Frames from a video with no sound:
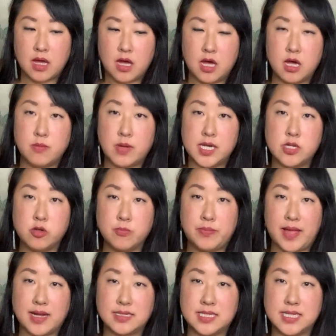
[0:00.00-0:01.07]
I know
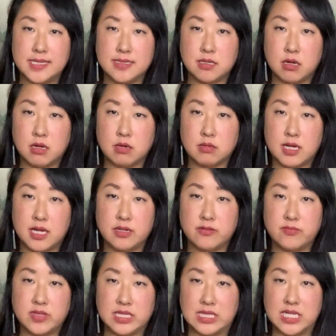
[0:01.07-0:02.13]
black teas are kind
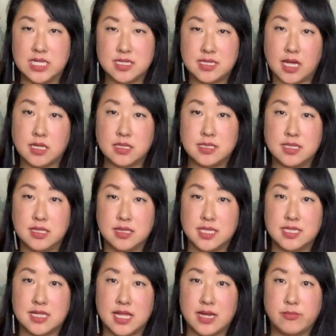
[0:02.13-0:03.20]
of the least sexy and
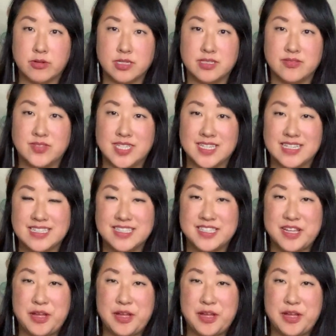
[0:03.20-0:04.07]
least glamorous of teas,